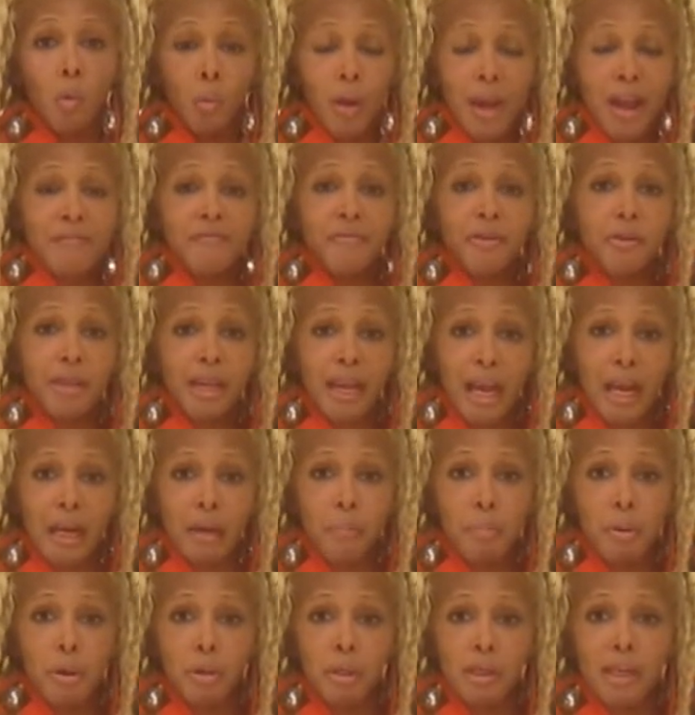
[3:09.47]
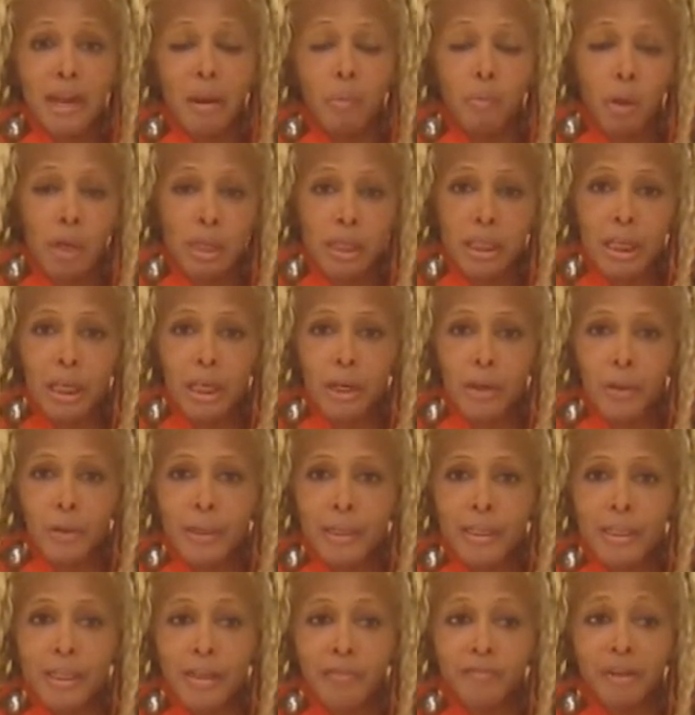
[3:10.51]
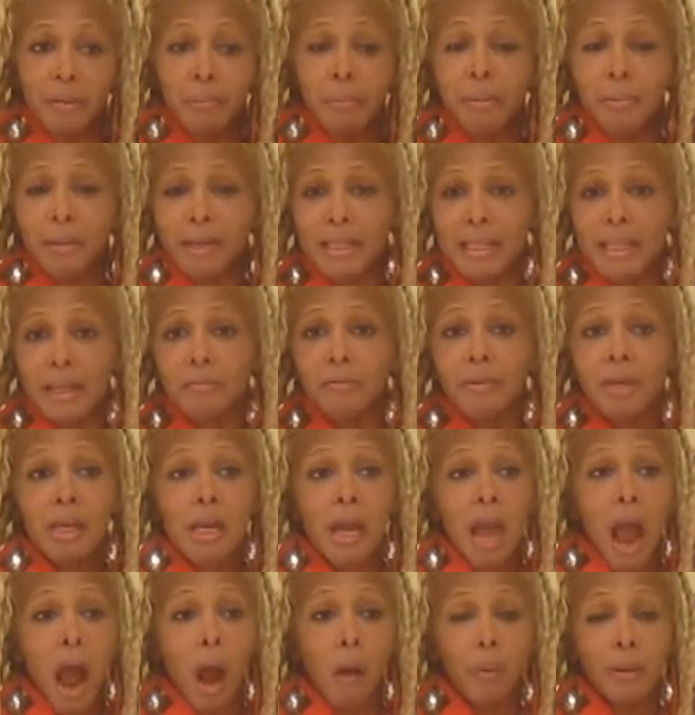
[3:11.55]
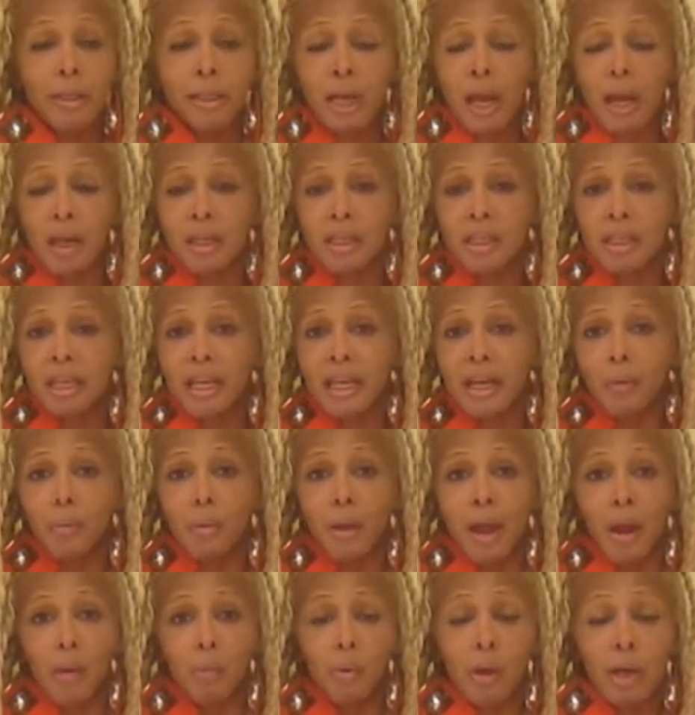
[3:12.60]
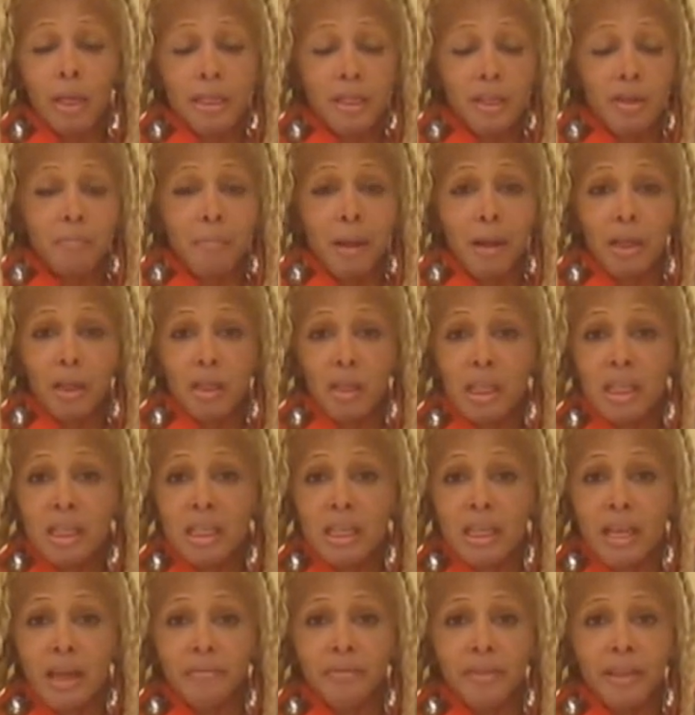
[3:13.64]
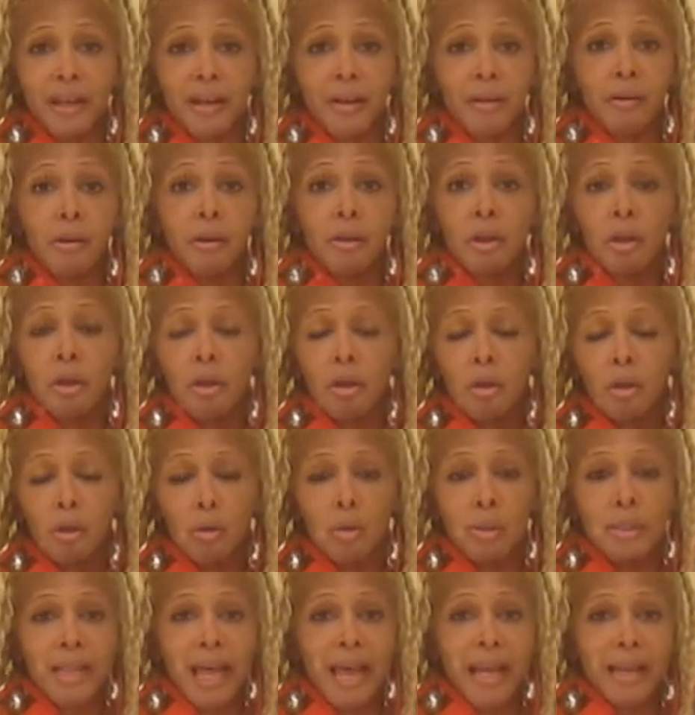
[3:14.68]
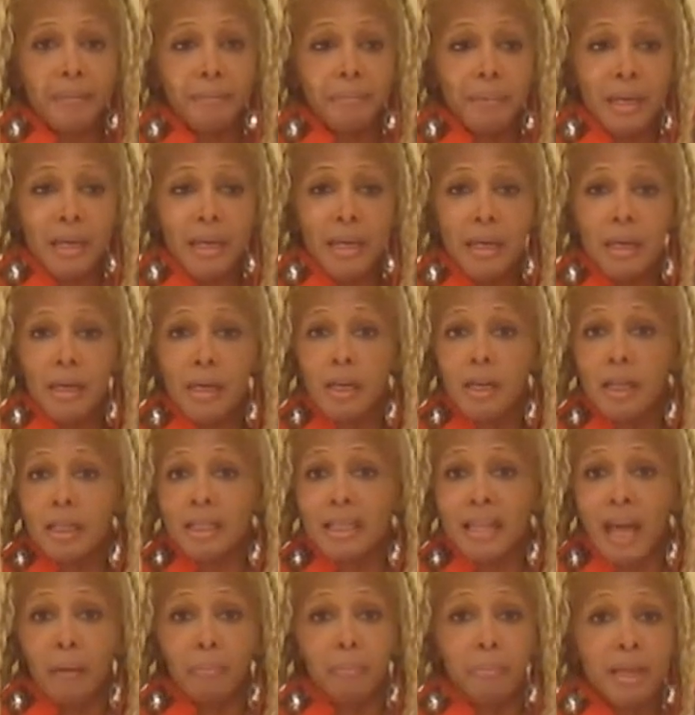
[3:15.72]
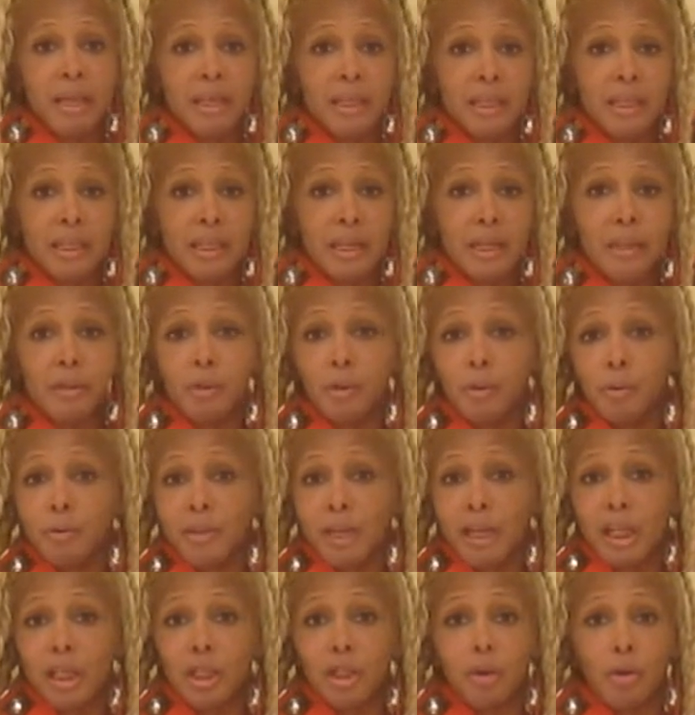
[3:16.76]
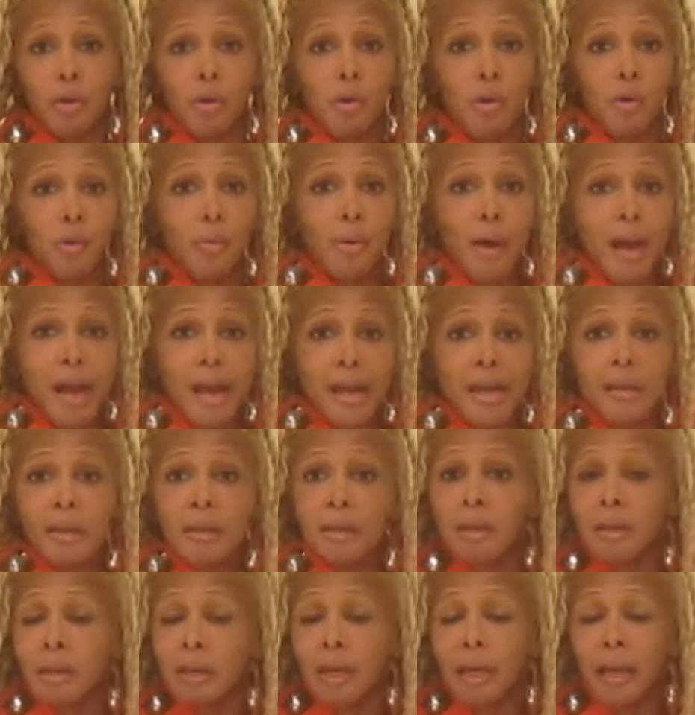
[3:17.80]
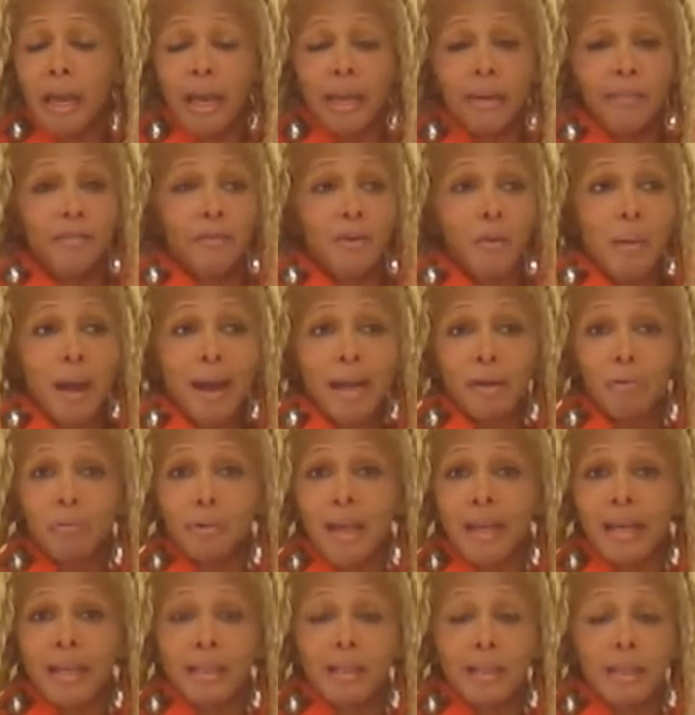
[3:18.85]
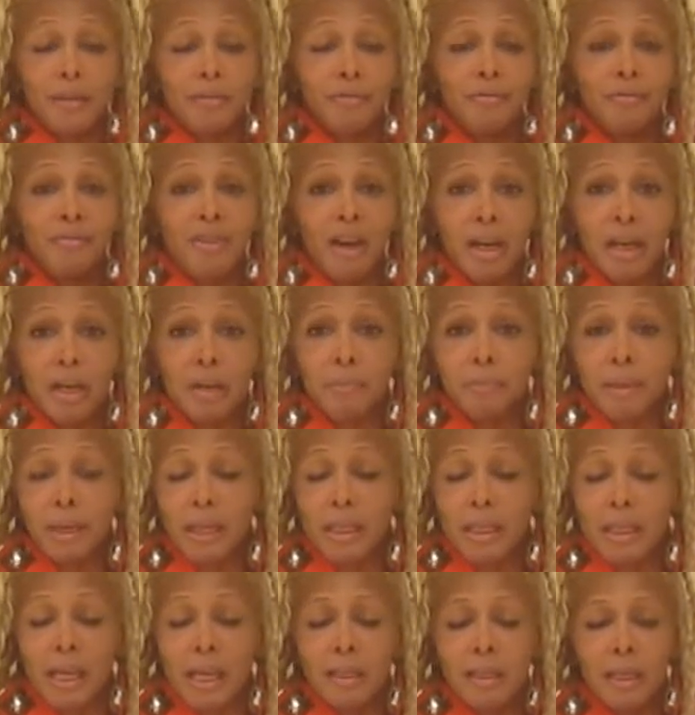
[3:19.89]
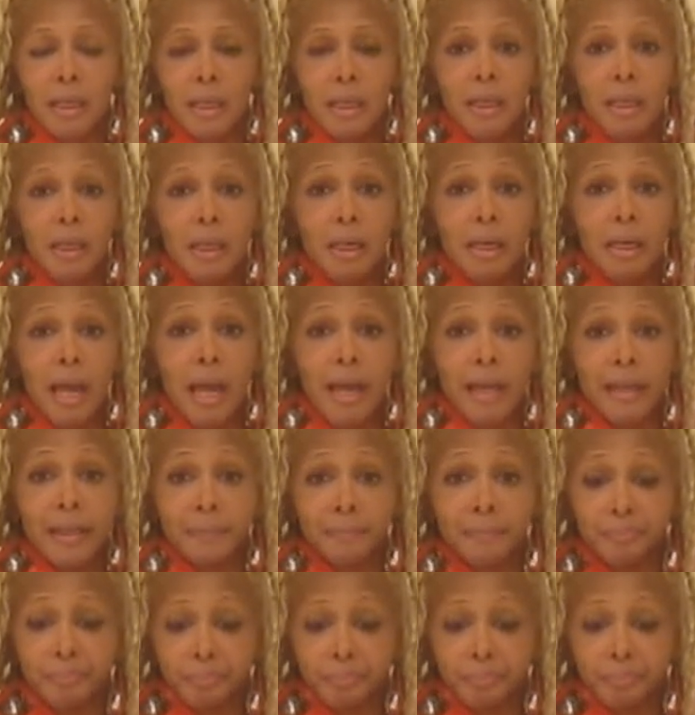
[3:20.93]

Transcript: If you're the kind of person that wants to learn and stuff, like me, myself, I wish I had stayed the way I was. So my sisters out there who's like me, stop listening, do things your own way. And if nobody don't like it, then fuck them because at the end of the day,